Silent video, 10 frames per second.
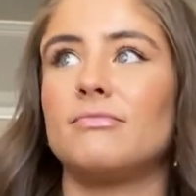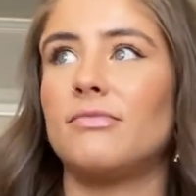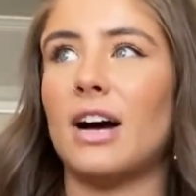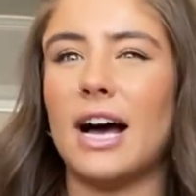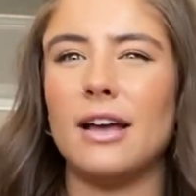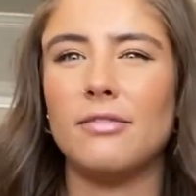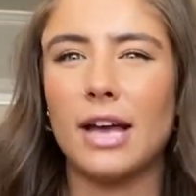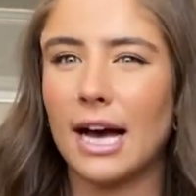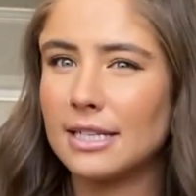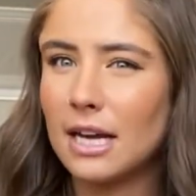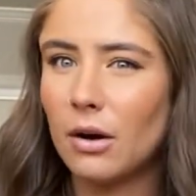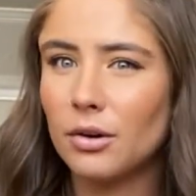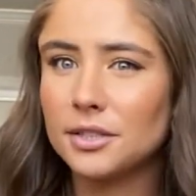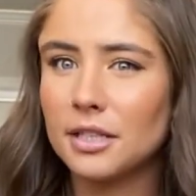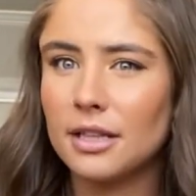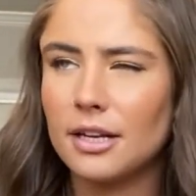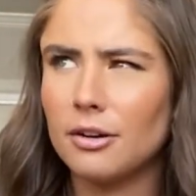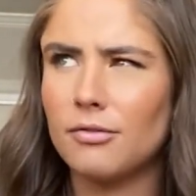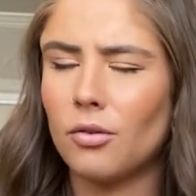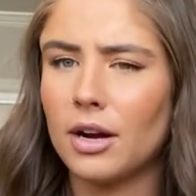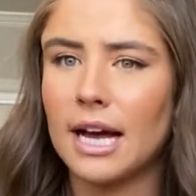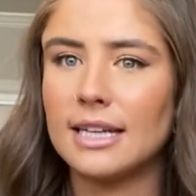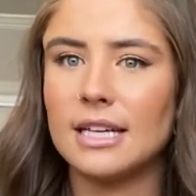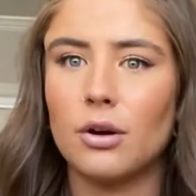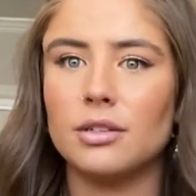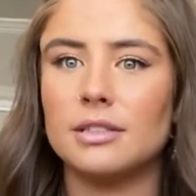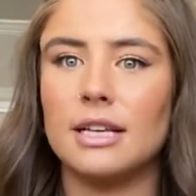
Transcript: 5 cat towers, I think, or 4 cat towers.